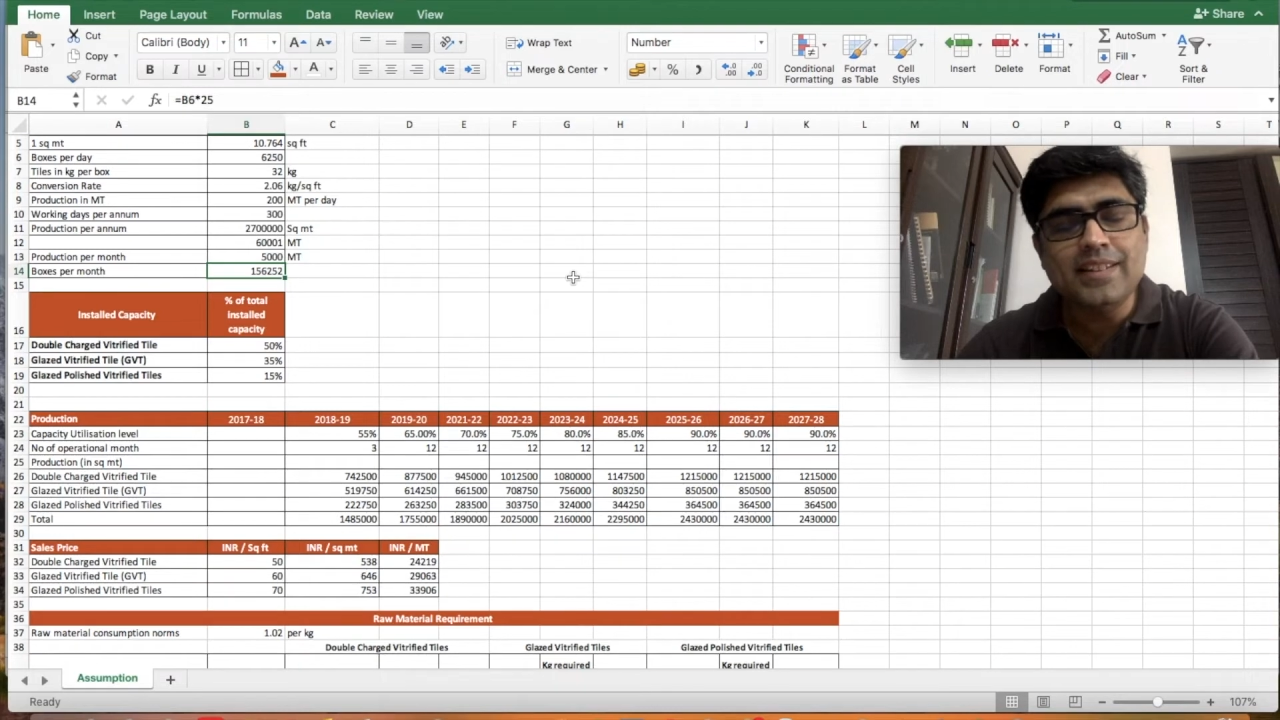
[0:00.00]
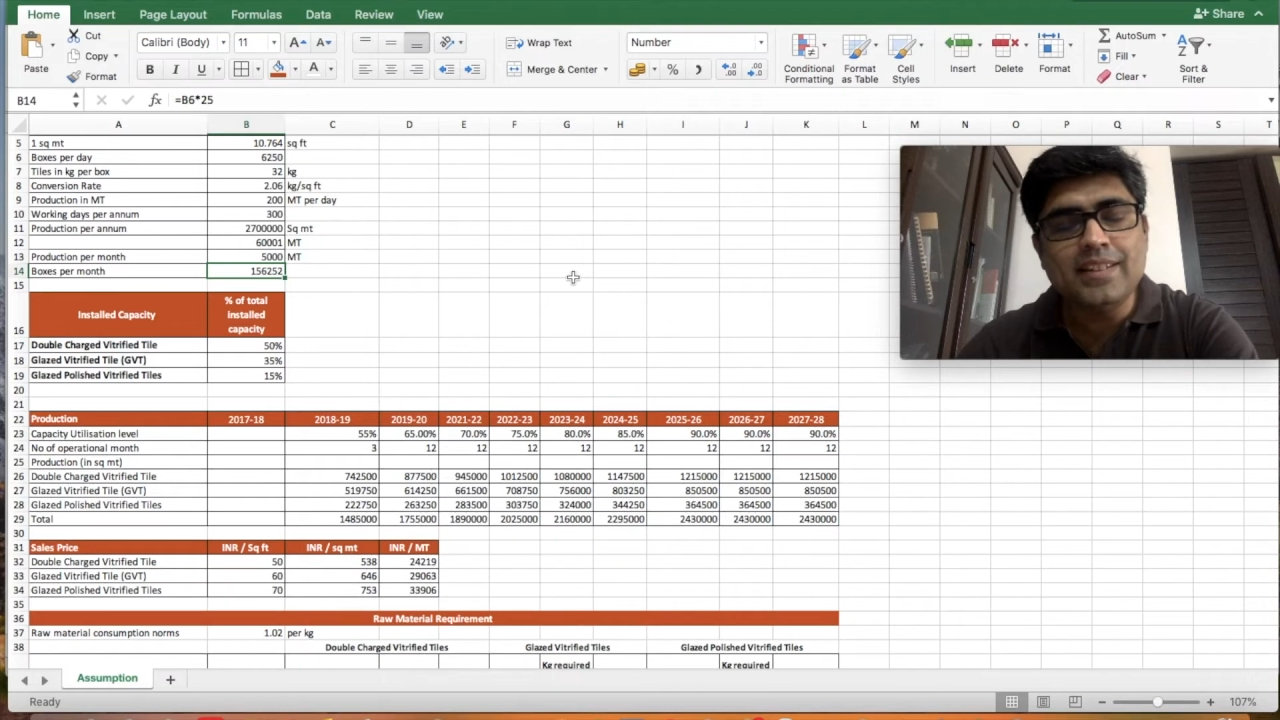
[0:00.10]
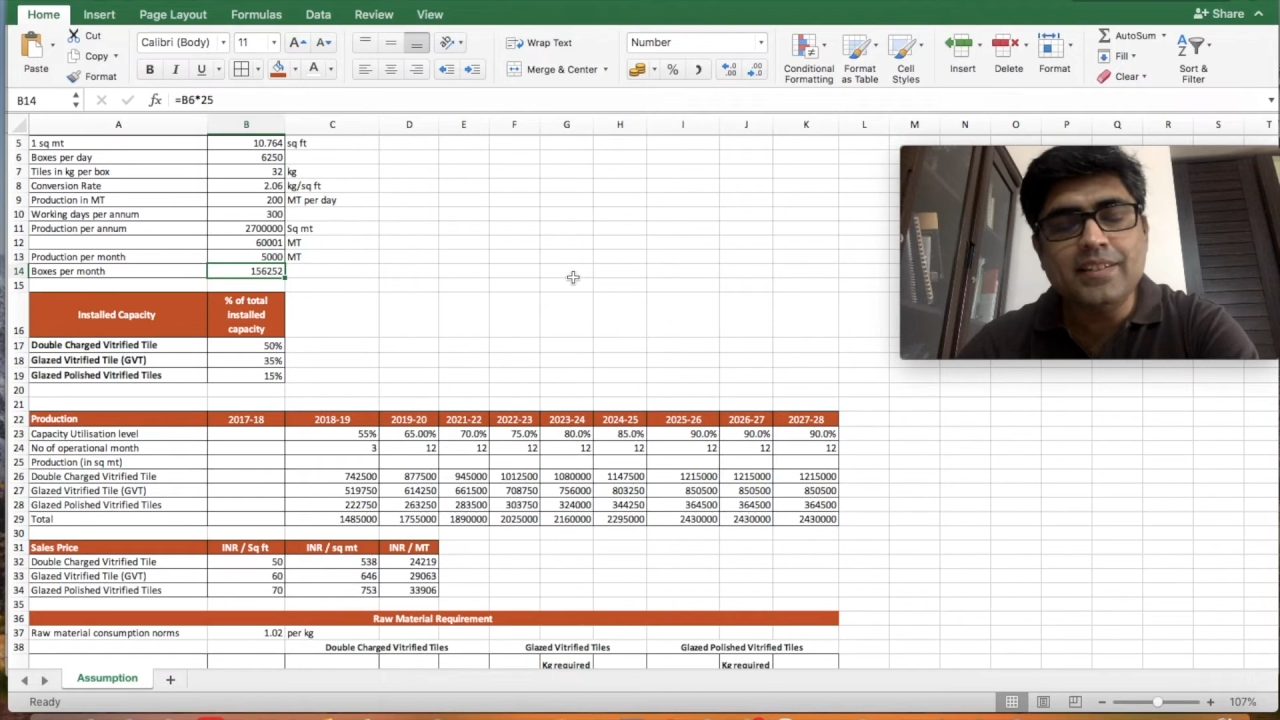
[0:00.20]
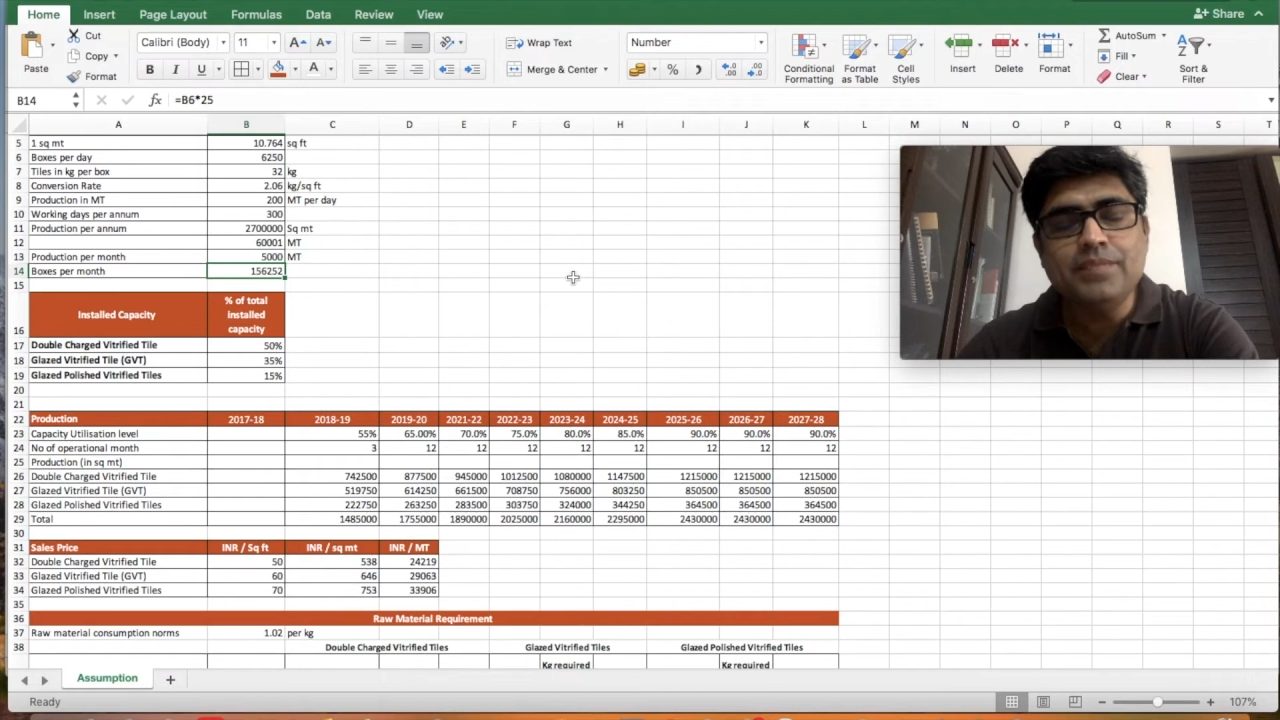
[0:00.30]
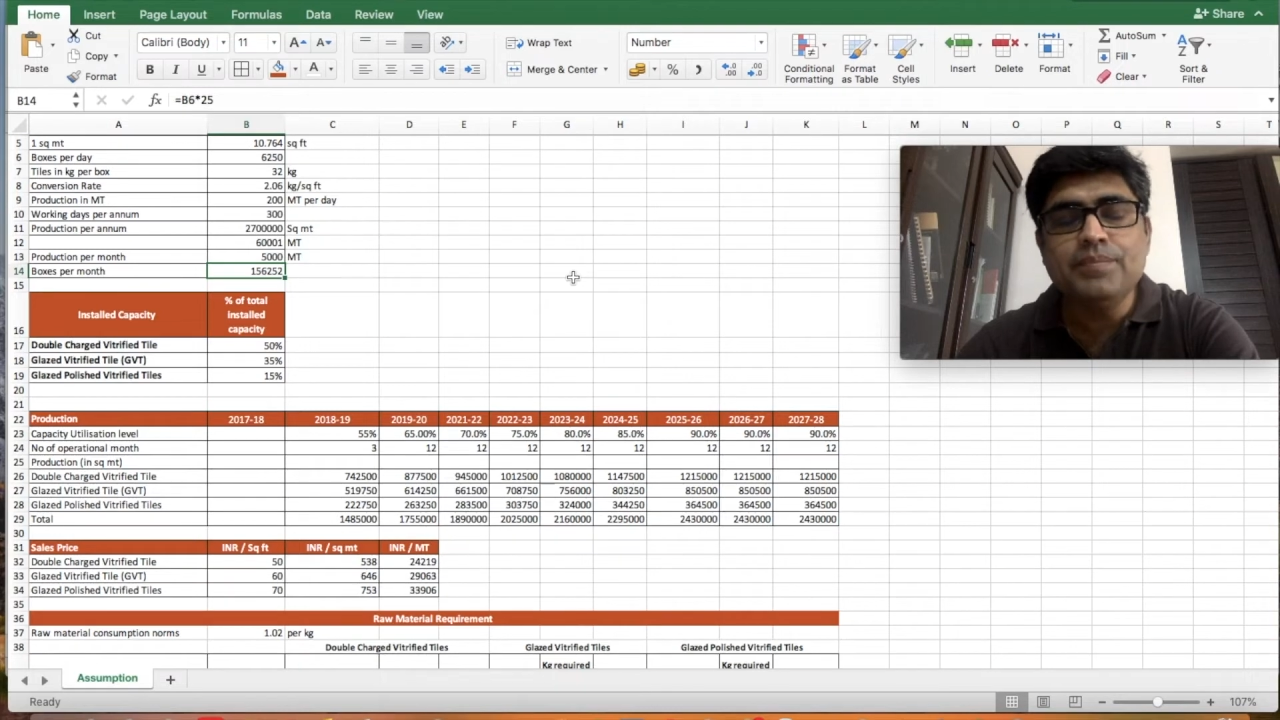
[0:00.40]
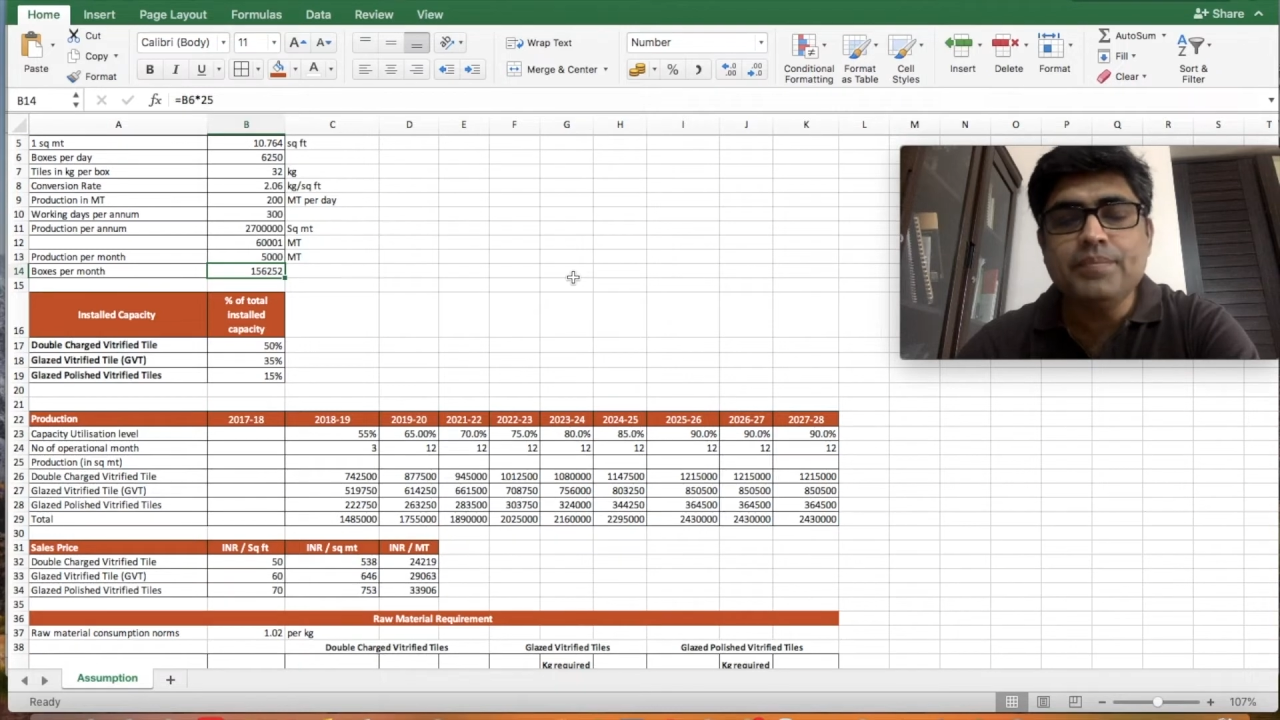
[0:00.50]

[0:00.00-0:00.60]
the